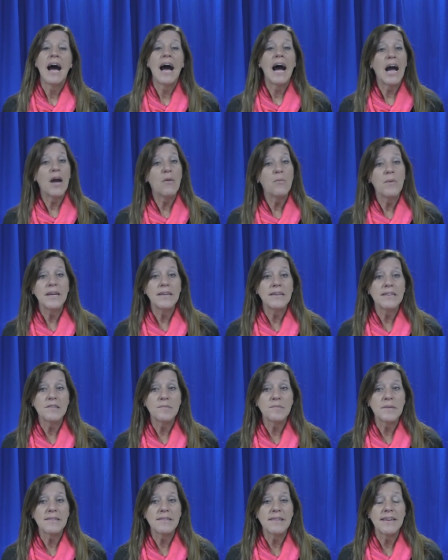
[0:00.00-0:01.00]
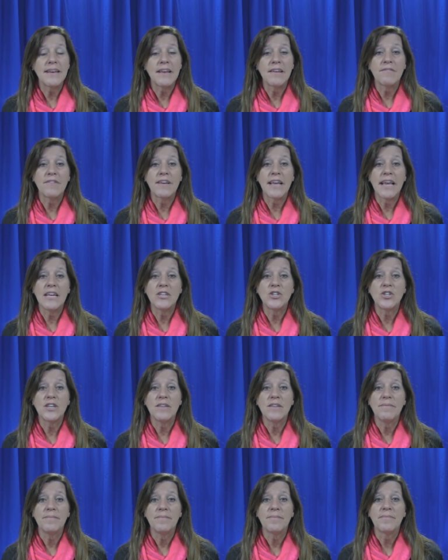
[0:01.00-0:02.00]
eyewitness
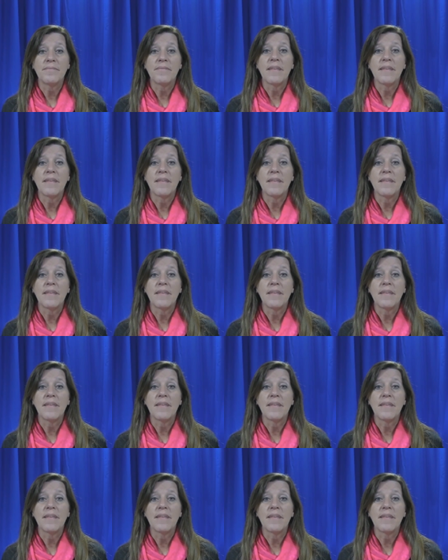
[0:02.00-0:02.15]
misidentification,